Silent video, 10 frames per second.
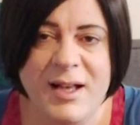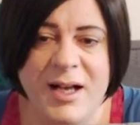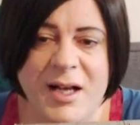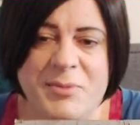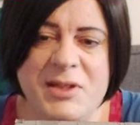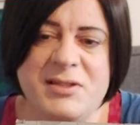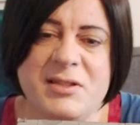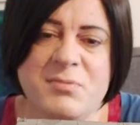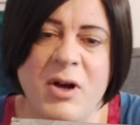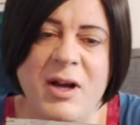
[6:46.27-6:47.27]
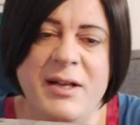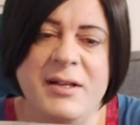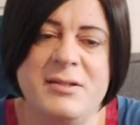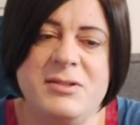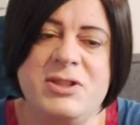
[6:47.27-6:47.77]
This is
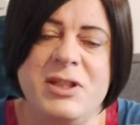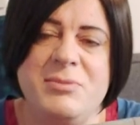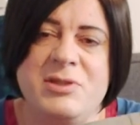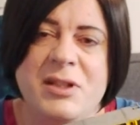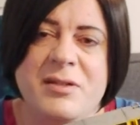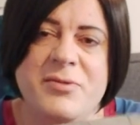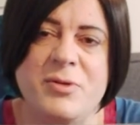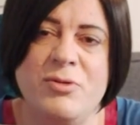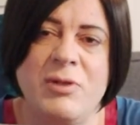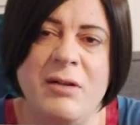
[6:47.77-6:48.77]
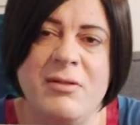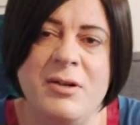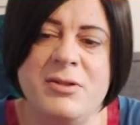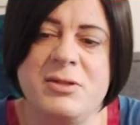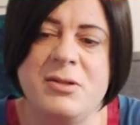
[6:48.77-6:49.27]
my cheap, cheerful
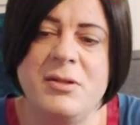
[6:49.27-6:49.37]
railroad